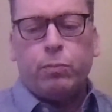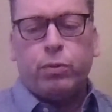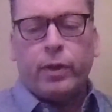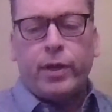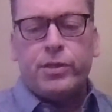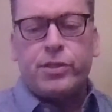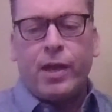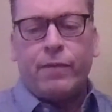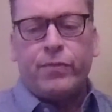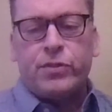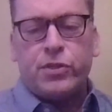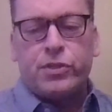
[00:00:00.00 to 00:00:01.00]
place
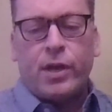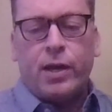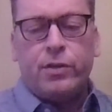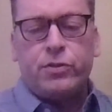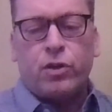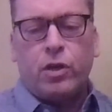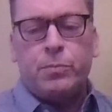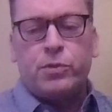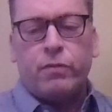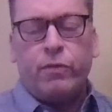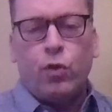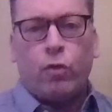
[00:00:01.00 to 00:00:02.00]
emphasis on in terms
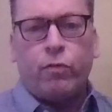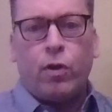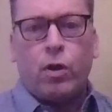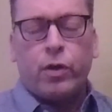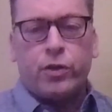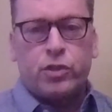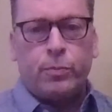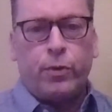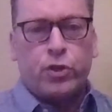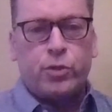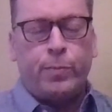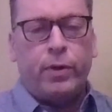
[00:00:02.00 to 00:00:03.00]
of the overall
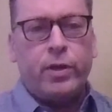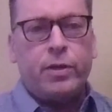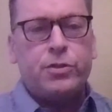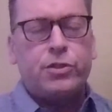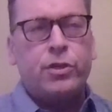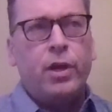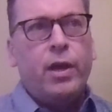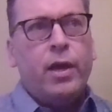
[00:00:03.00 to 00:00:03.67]
customer experience.